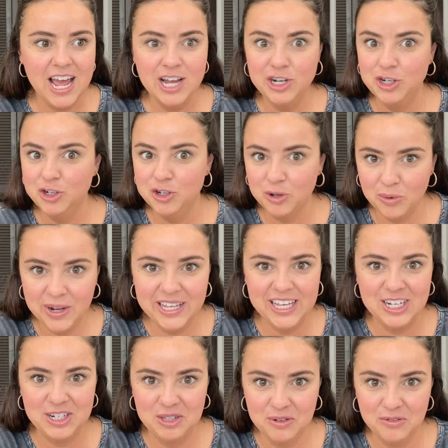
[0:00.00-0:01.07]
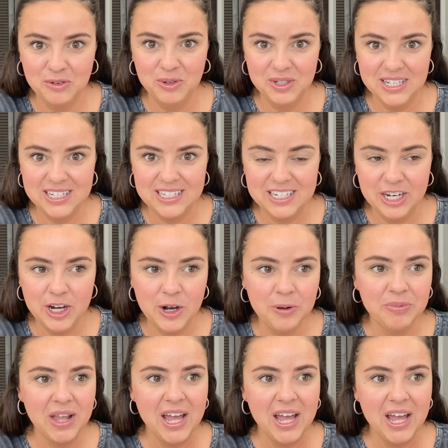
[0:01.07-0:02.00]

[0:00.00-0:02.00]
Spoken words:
enjoying it to the fullest, you know?